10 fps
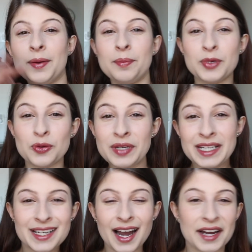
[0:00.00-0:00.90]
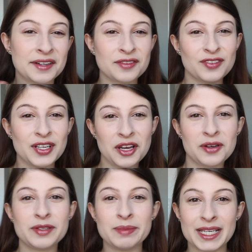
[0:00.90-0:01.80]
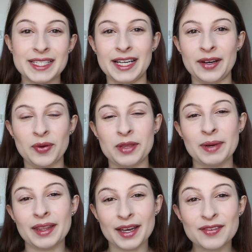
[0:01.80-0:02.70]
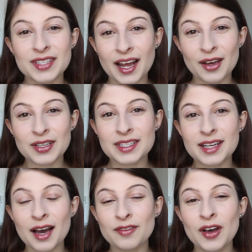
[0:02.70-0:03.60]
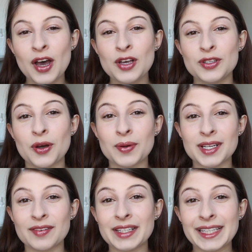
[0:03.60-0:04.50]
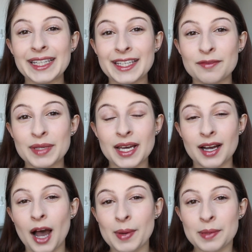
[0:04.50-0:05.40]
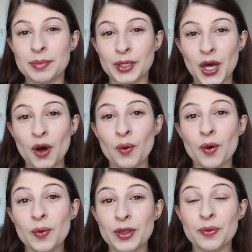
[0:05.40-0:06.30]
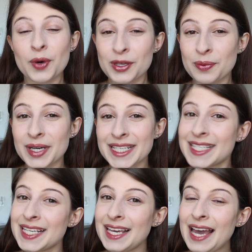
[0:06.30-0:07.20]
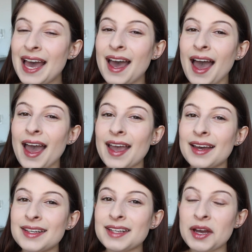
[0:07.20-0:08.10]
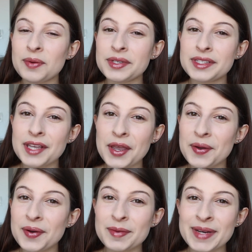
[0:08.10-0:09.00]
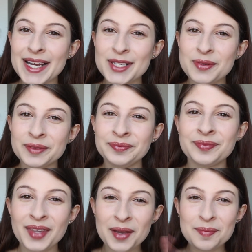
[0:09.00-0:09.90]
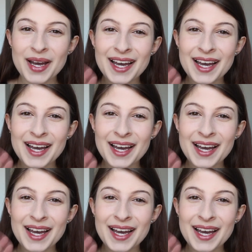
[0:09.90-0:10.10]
beauty kind of videos mixed in with my lifestyle stuff. So definitely leave me a comment below with what you wanna see, and I will see you in my next one. Bye.